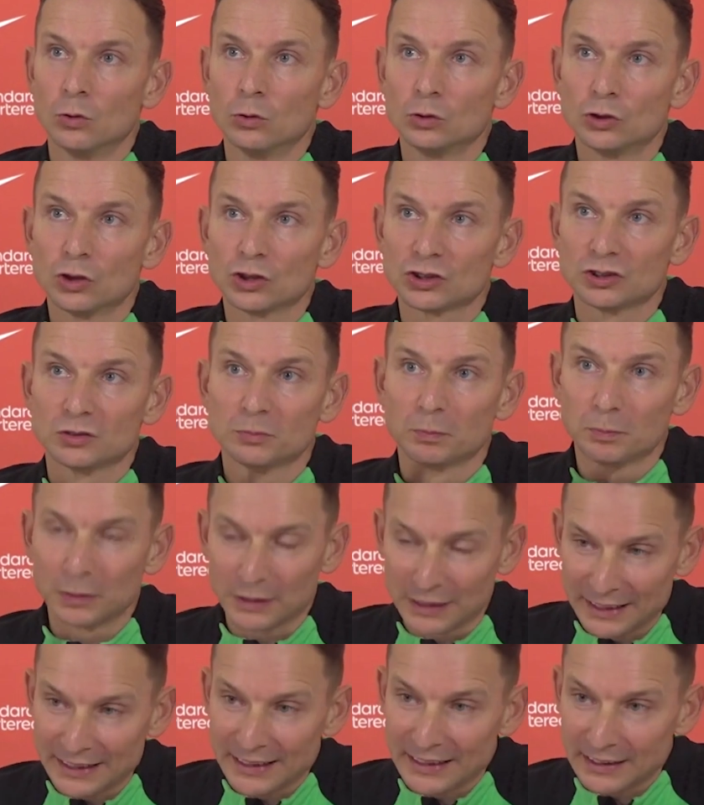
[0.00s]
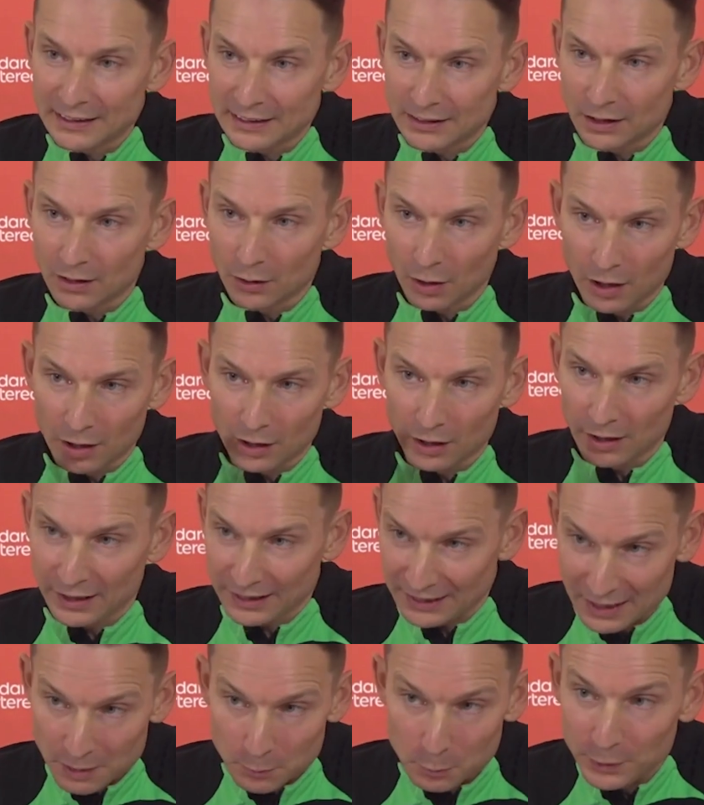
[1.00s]
who doesn't play uh,
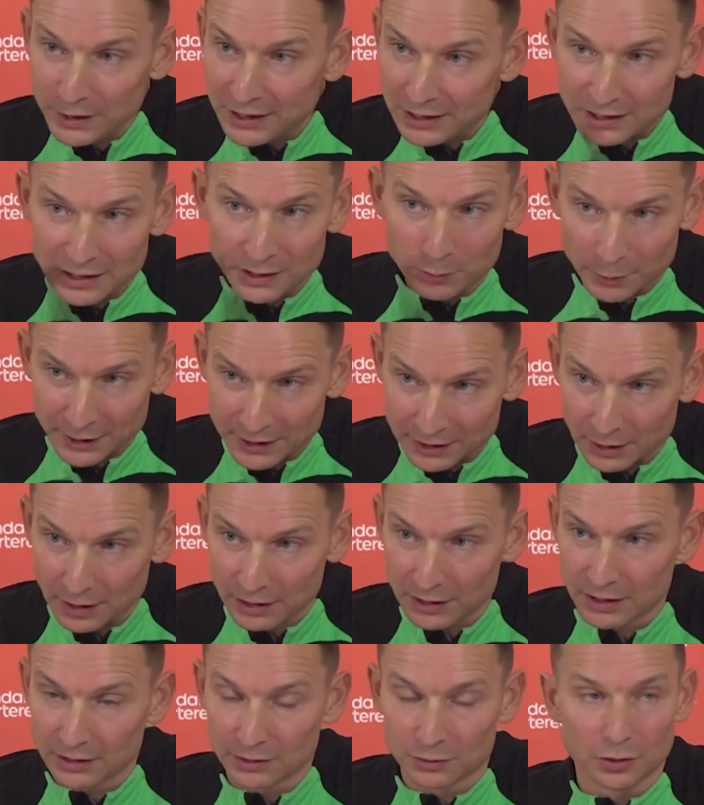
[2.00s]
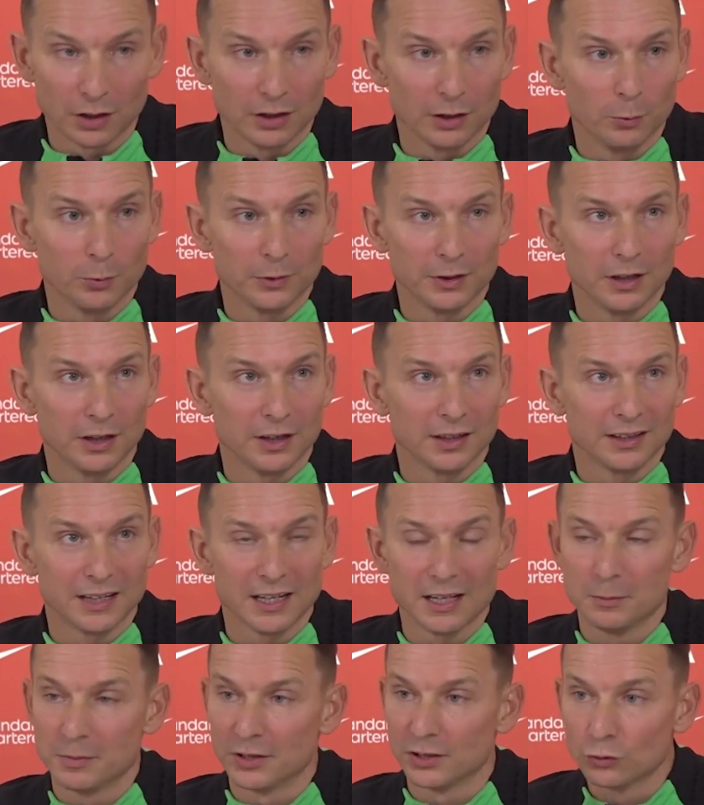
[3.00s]
a game weekly, a, week, uh, a, a,
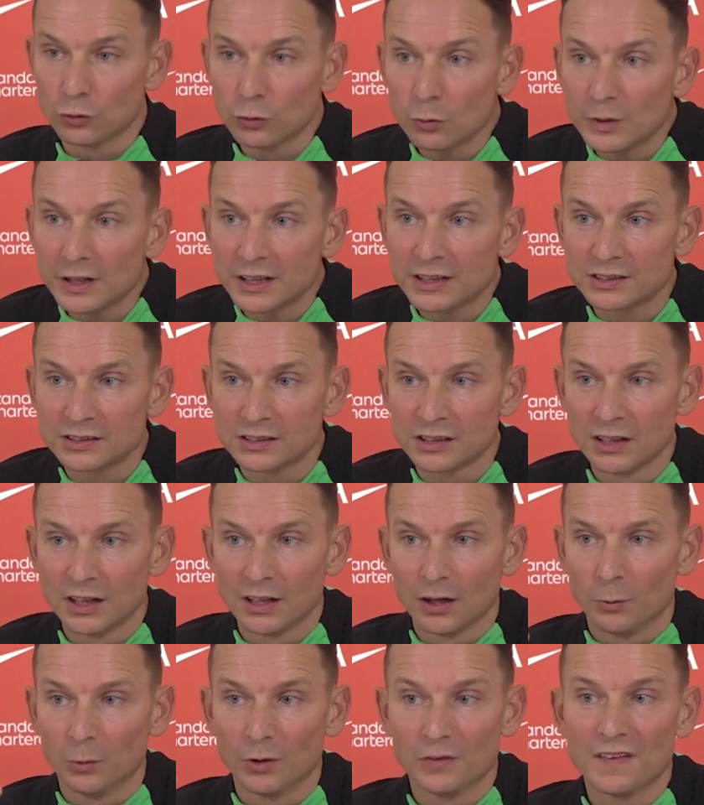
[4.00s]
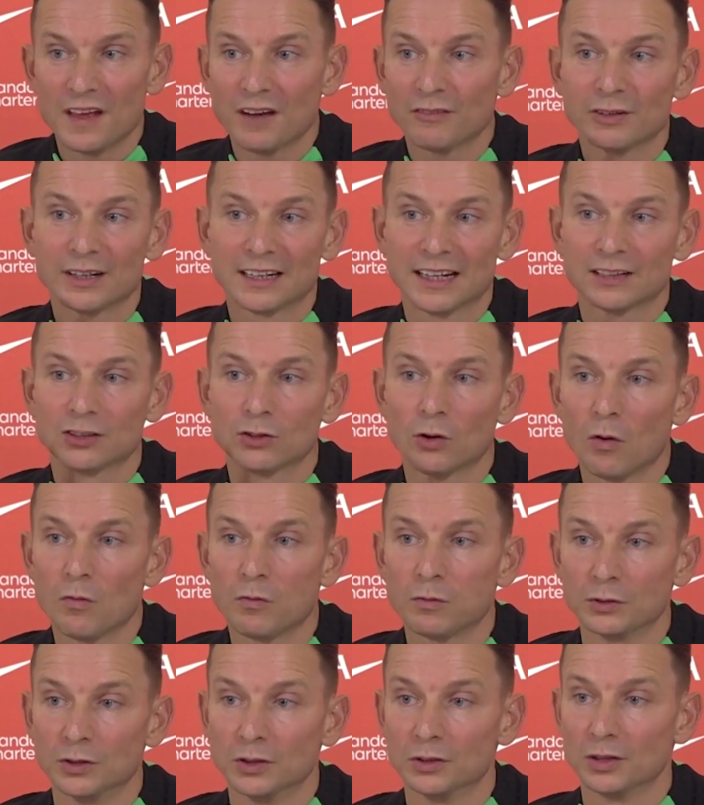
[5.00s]
game in two weeks, will never get
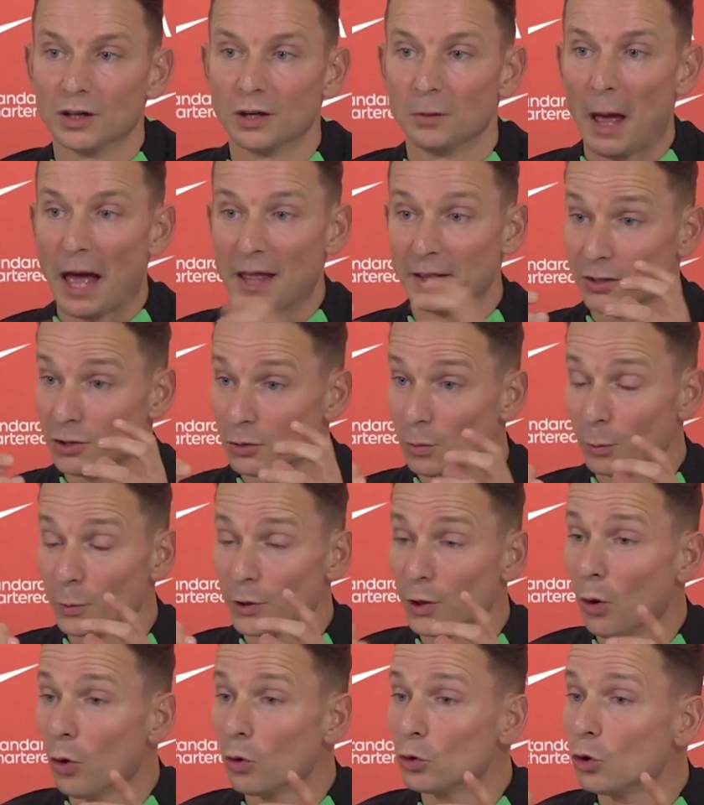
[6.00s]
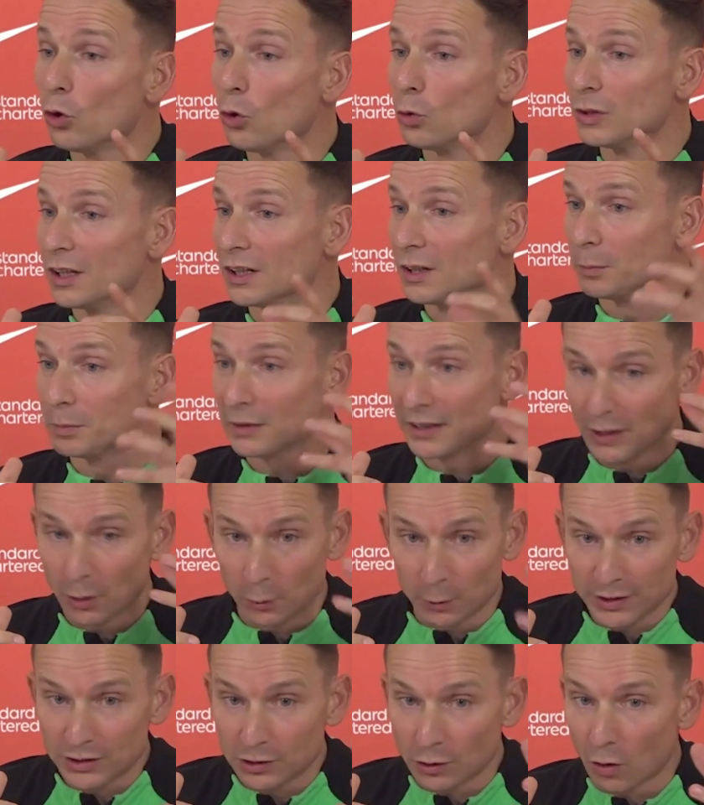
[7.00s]
confidence. Uh, and we all know that a
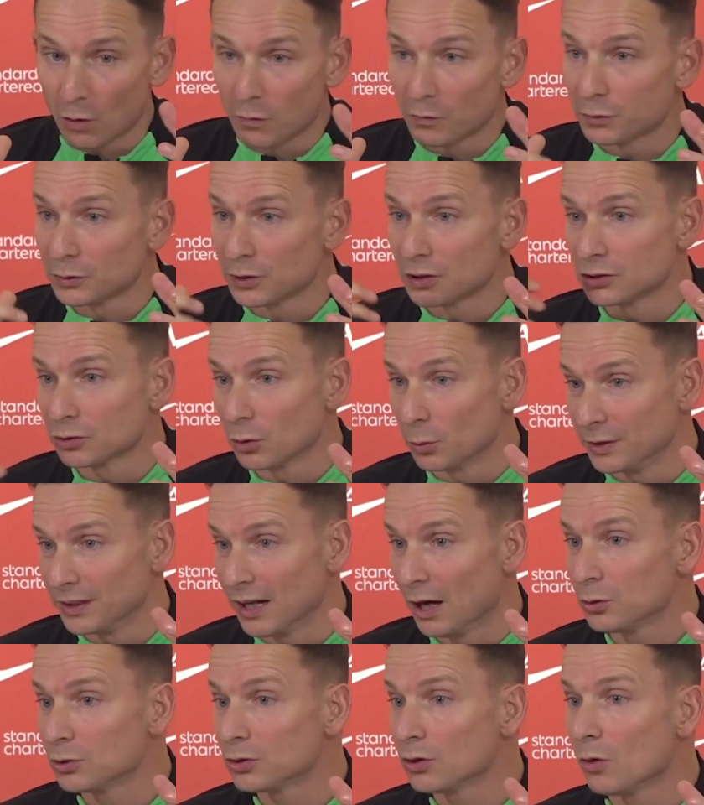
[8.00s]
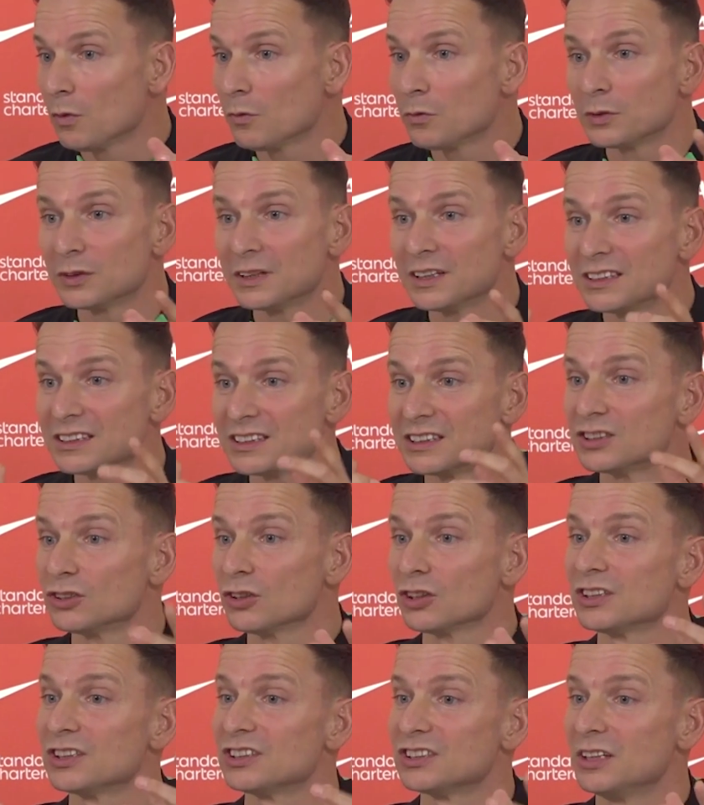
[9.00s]
player with confidence or without confidence is
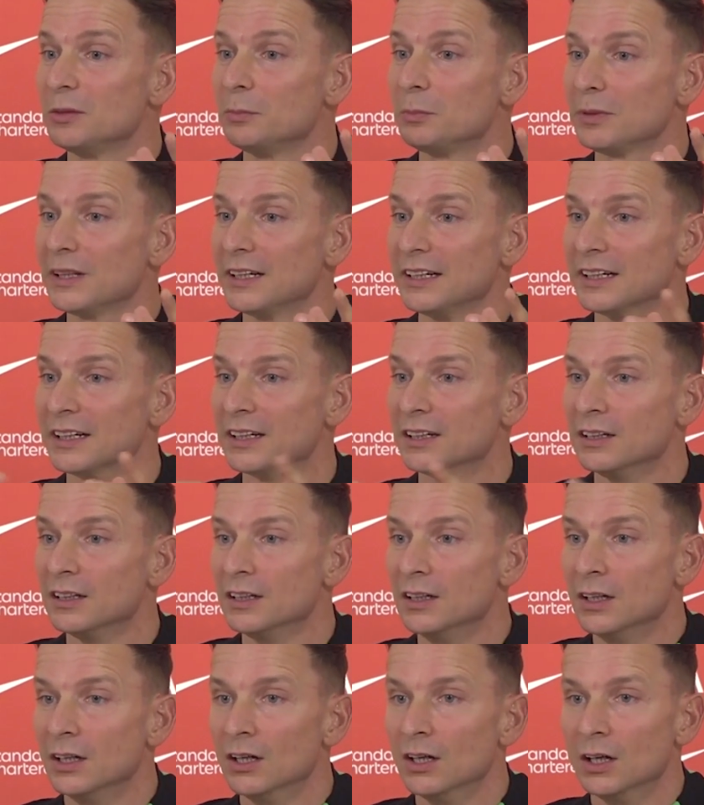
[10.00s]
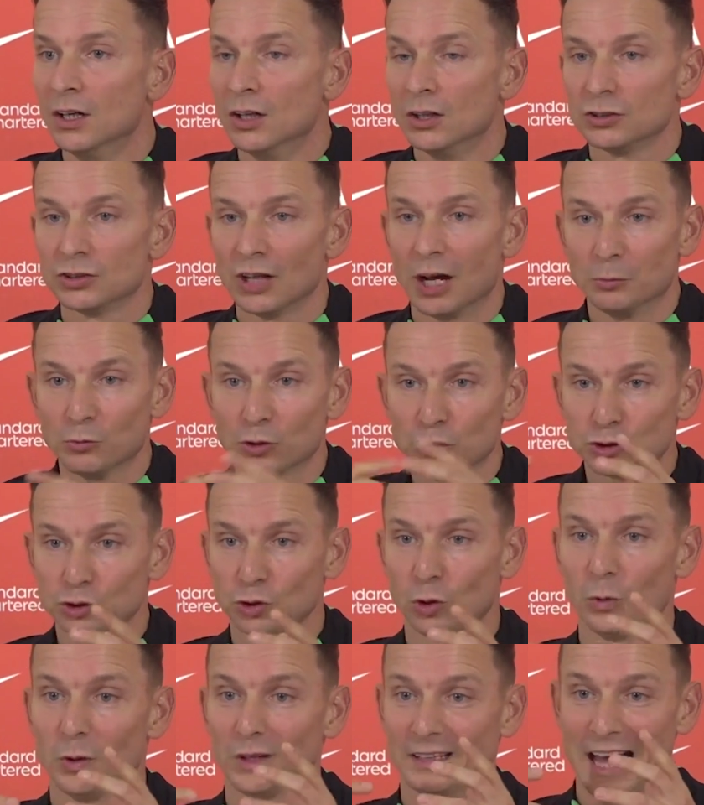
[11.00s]
not the same player. I'm not
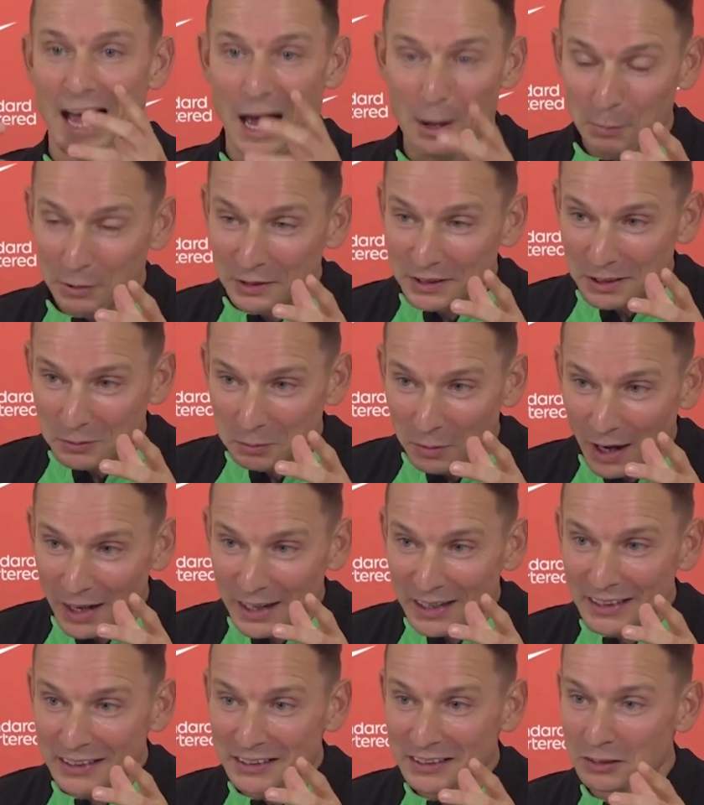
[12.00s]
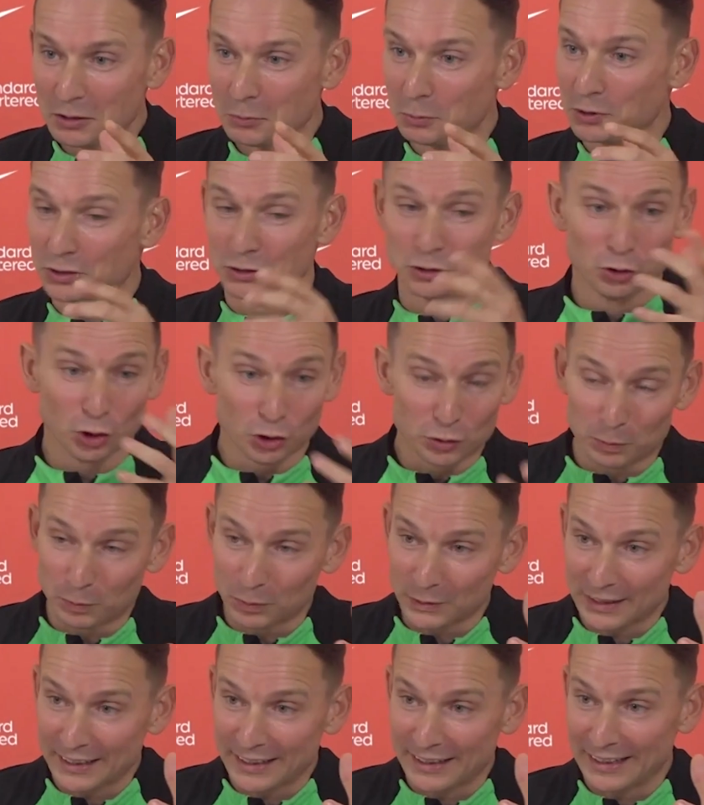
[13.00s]
sure what happened at Bayern, but not
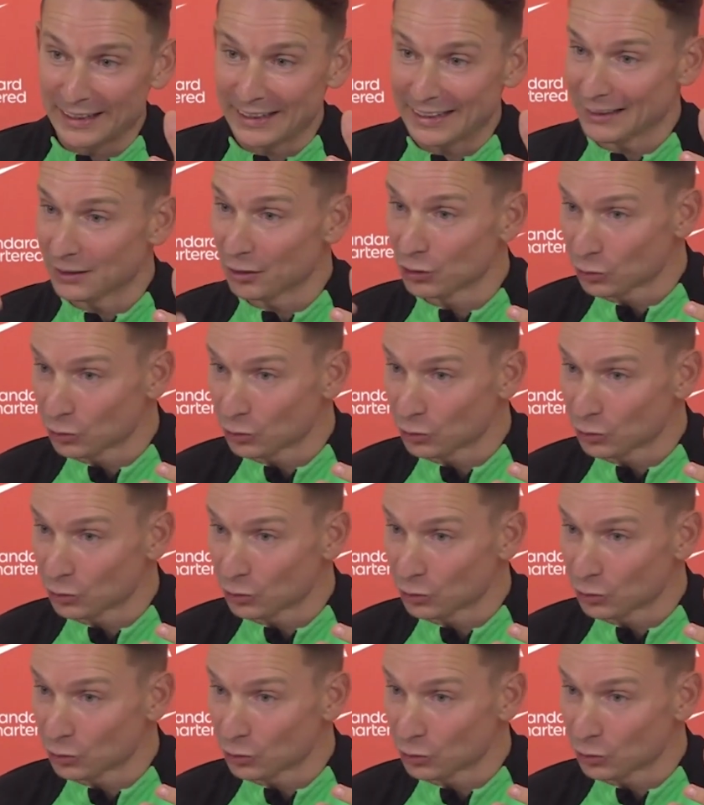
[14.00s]
playing and